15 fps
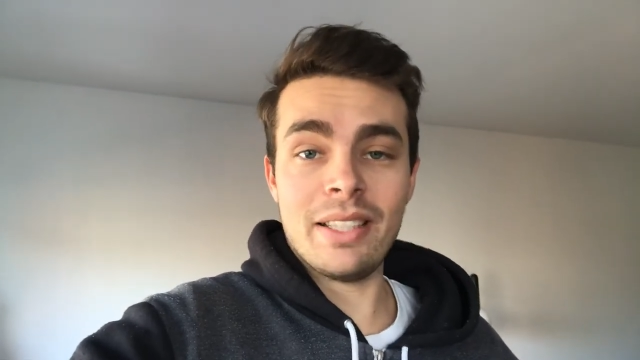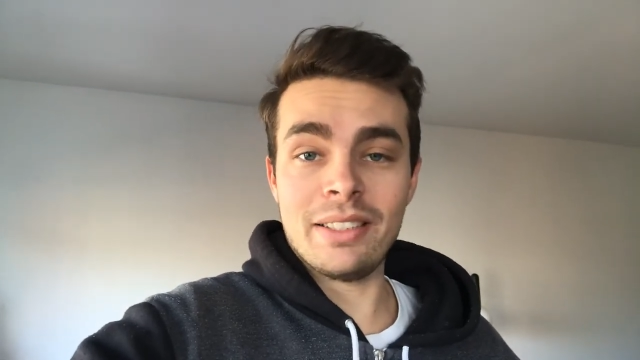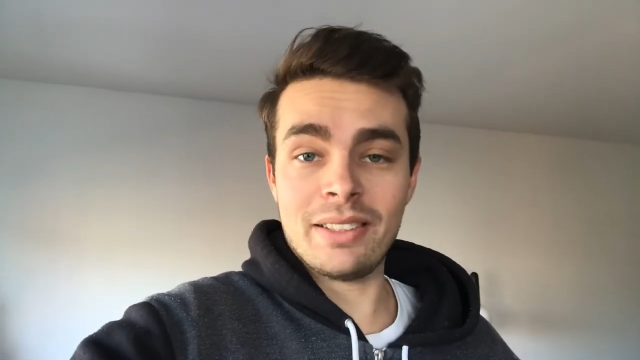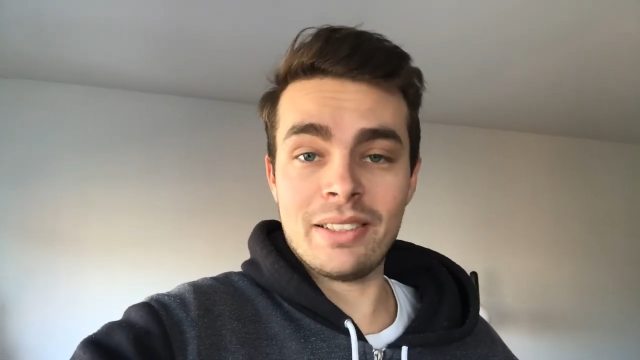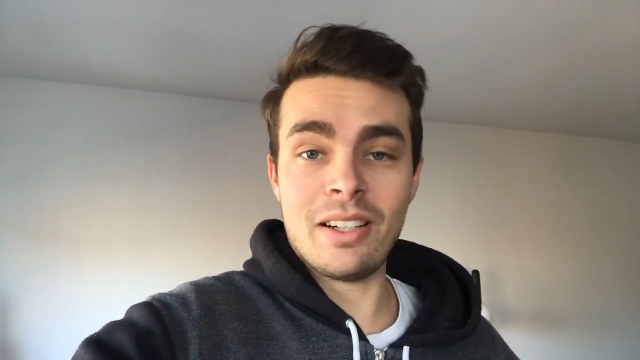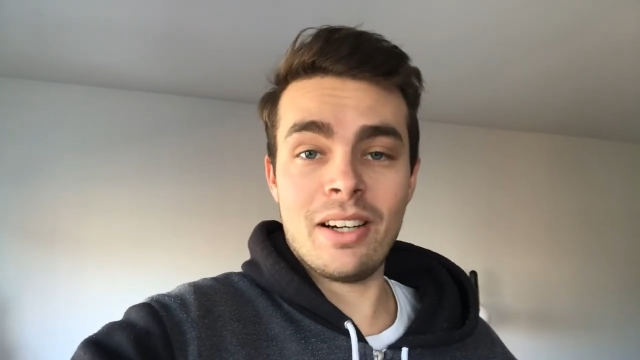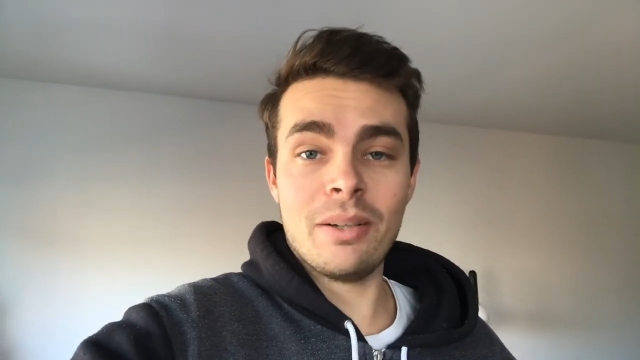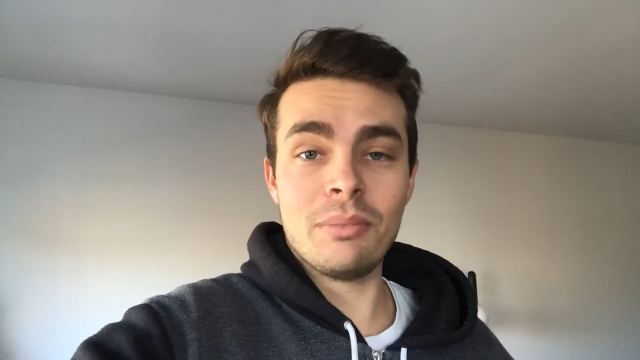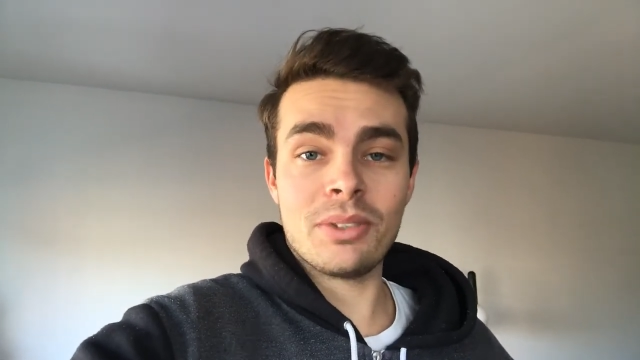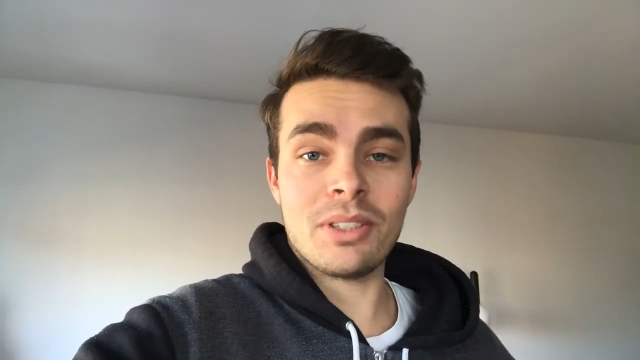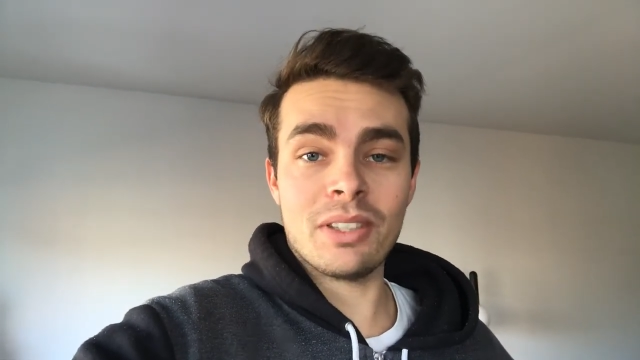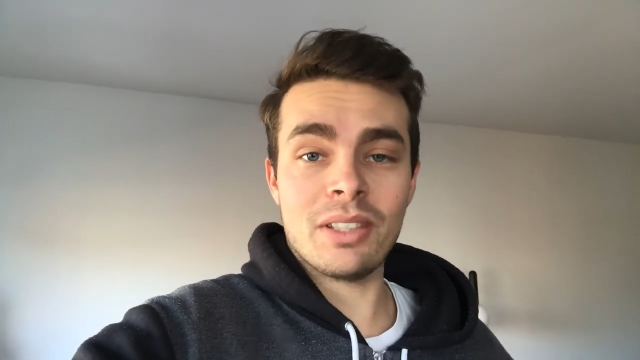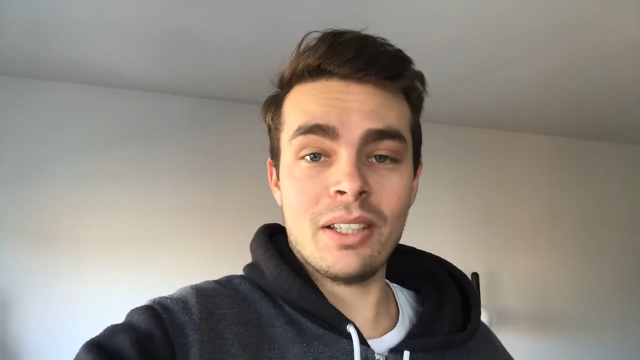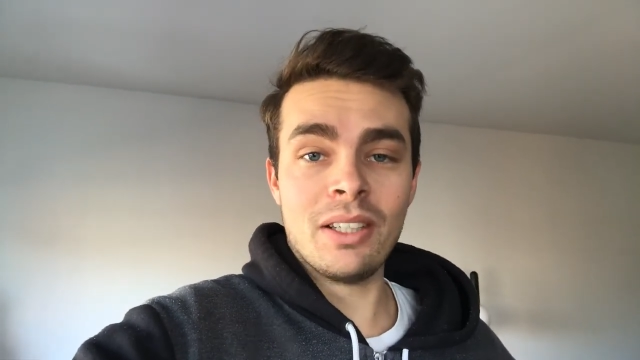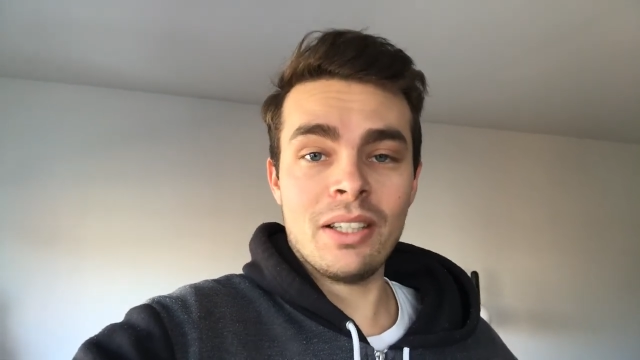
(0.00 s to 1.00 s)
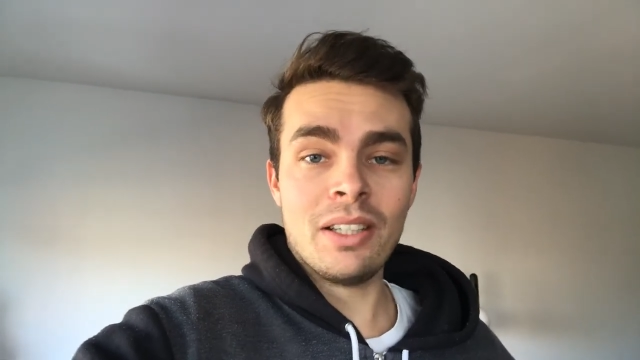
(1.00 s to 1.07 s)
It's time to